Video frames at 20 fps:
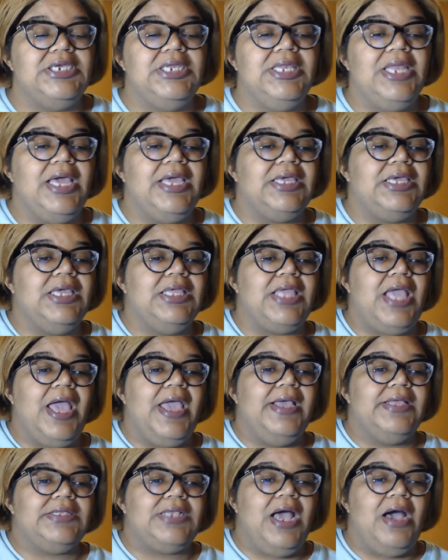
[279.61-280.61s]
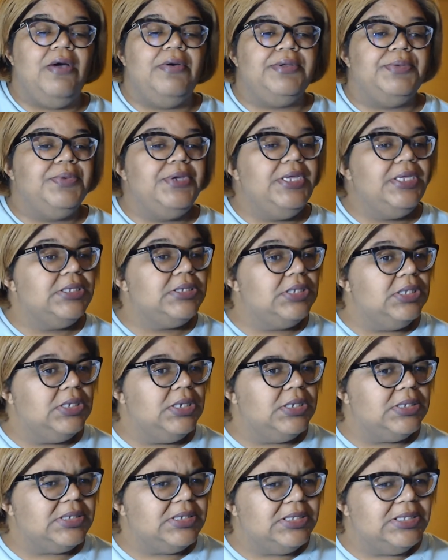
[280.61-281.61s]
laid Kenya ass out, and we ain't seen
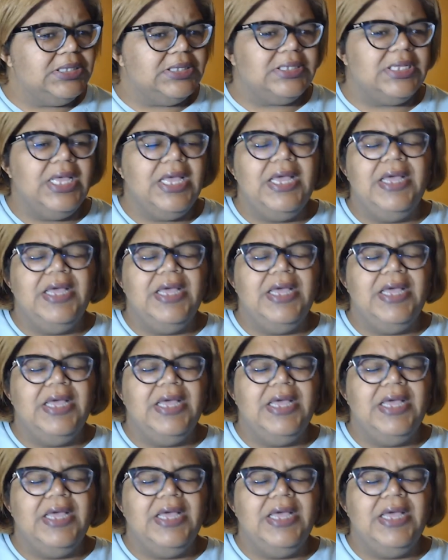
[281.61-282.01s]
her since.